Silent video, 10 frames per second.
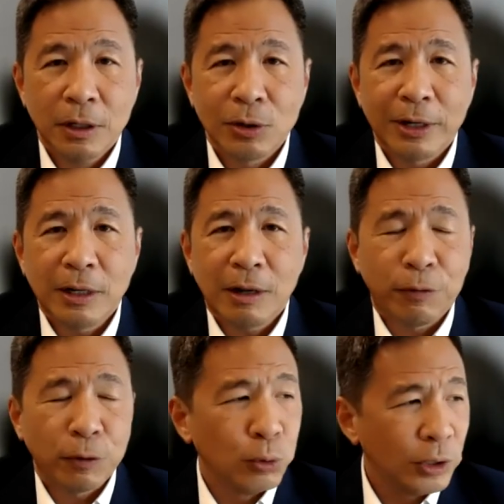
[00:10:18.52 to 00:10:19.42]
So I did that
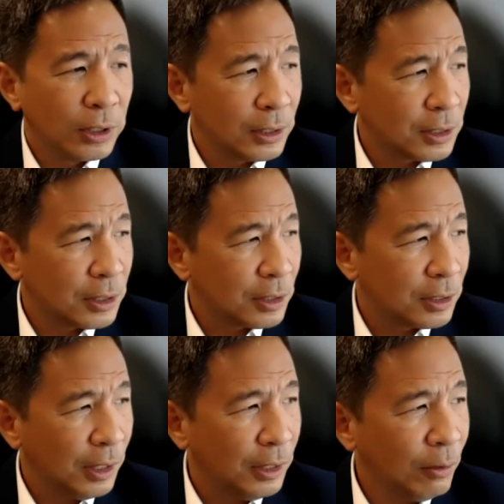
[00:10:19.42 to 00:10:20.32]
for 2 years.
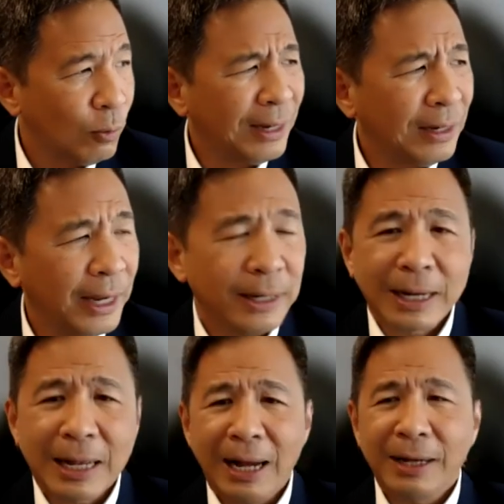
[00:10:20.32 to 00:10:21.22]
And then one day, the
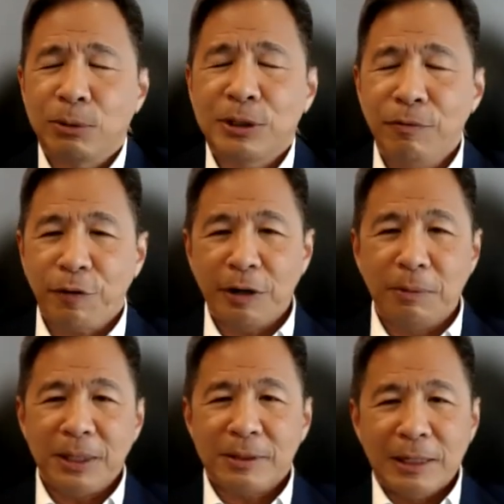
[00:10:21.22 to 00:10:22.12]
guy that was in front of
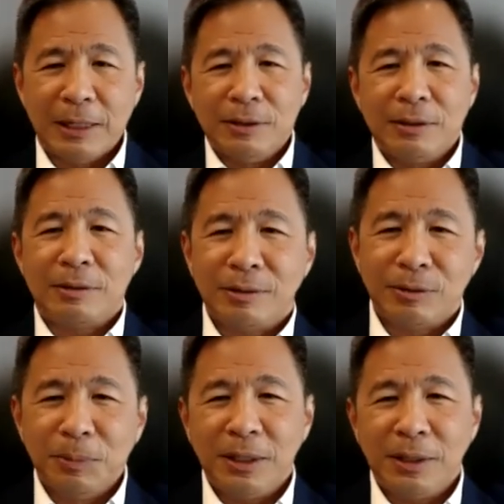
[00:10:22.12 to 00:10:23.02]
me turned to
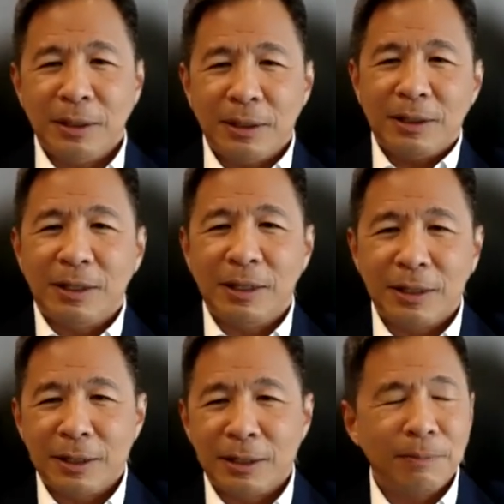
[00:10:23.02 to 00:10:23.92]
me.
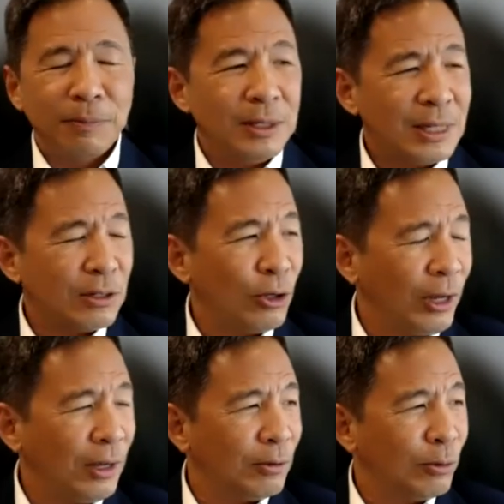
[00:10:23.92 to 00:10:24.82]
He said,
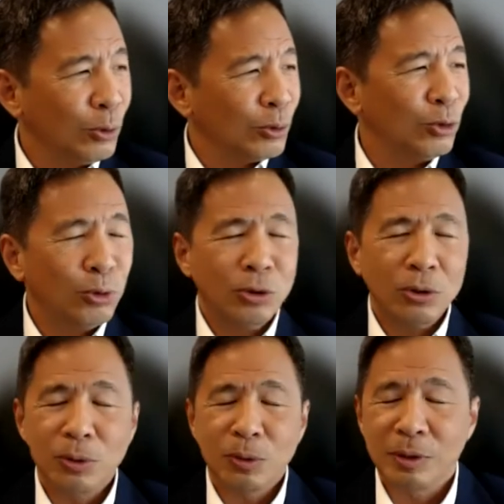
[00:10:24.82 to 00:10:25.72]
hey, Long, do you
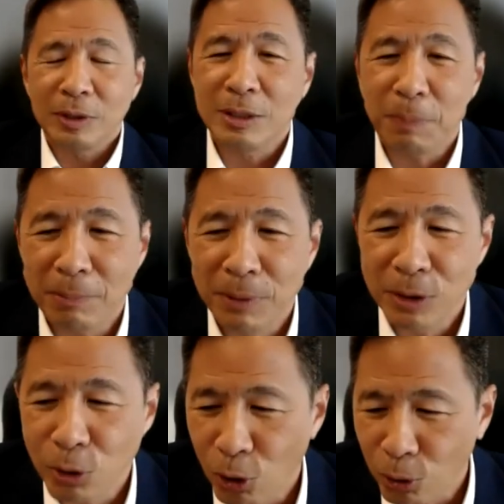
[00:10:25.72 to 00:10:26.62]
know this
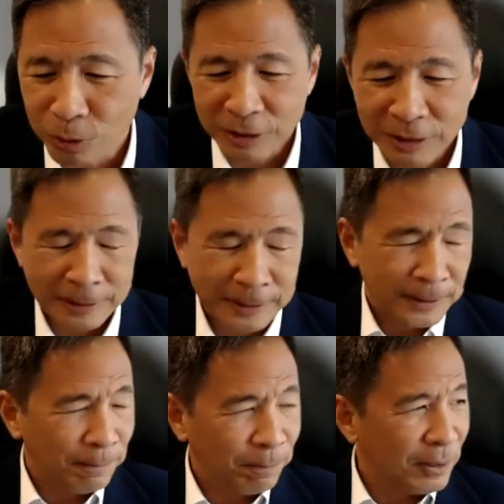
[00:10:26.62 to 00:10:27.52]
department called
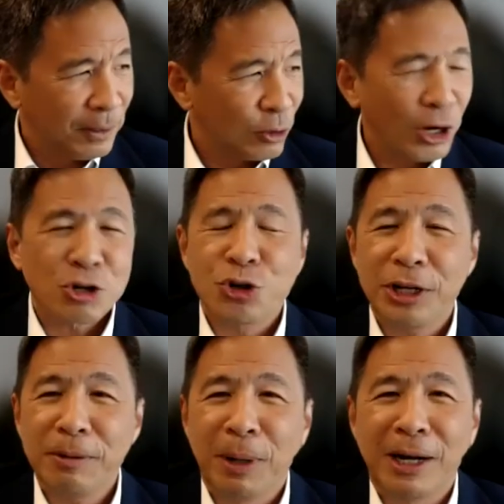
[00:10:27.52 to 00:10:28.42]

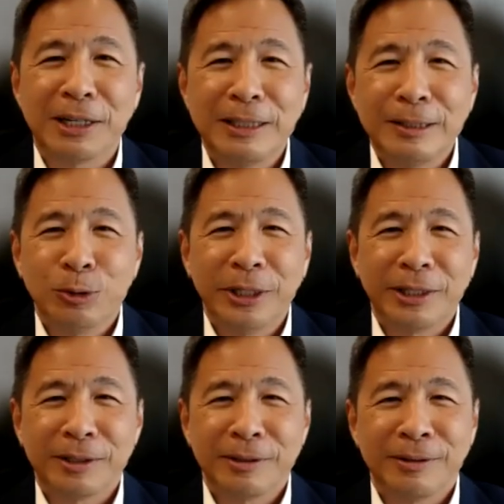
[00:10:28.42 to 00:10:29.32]
Treasury Marketing
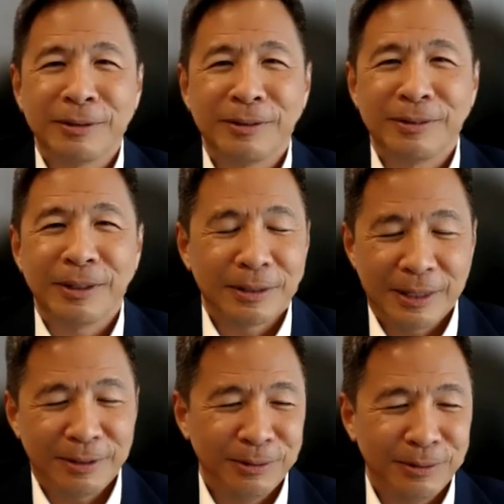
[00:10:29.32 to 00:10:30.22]
Unit? I
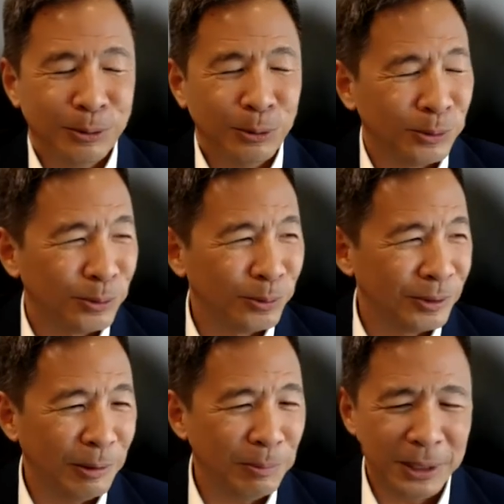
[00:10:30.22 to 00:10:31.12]
said, no,
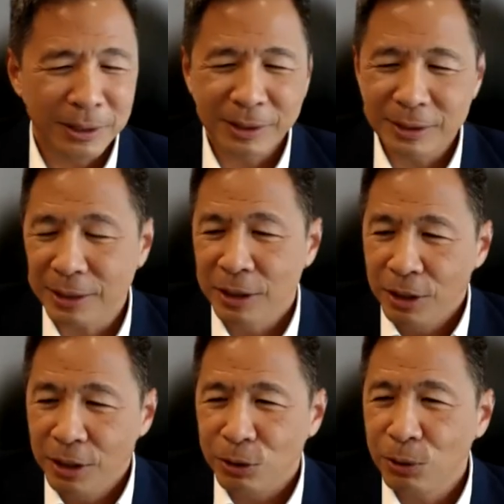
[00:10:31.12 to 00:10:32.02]
tell me. He said,
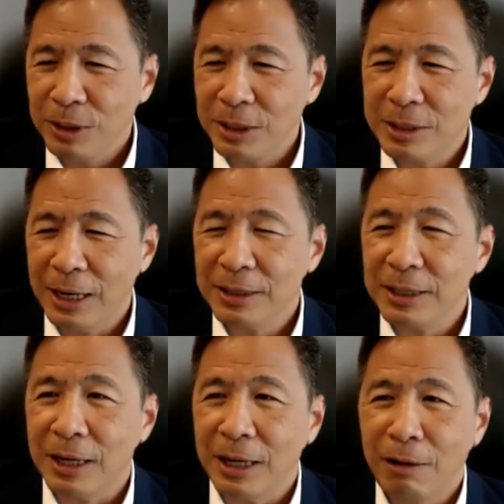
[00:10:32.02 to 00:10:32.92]
these guys
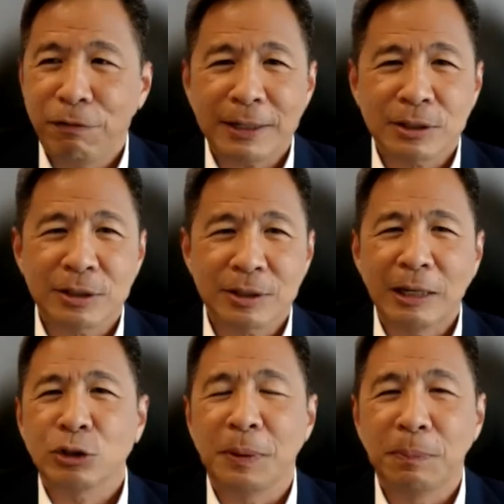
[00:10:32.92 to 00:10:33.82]
are FX
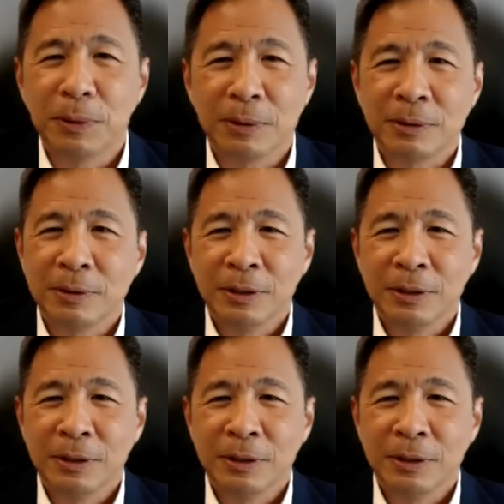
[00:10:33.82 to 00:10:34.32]
salespeople.